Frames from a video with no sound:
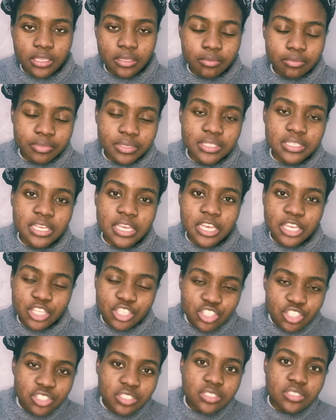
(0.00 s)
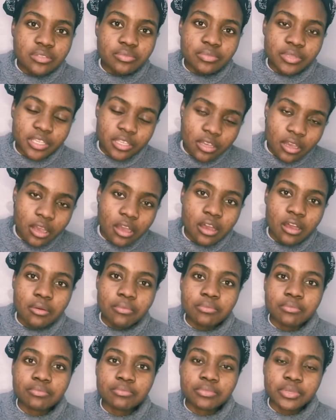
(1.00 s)
but just be
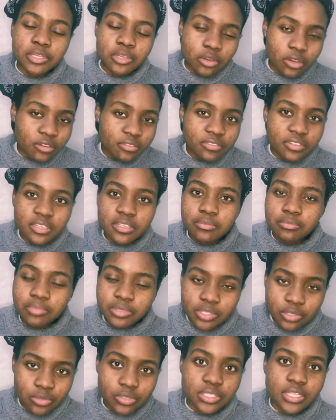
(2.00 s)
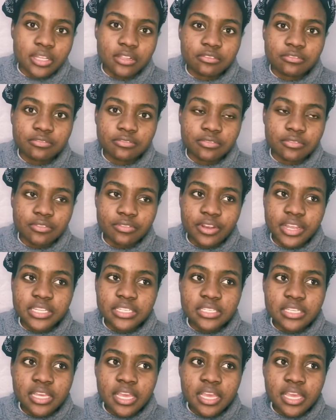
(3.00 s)
calm, be confident, be yourself, right?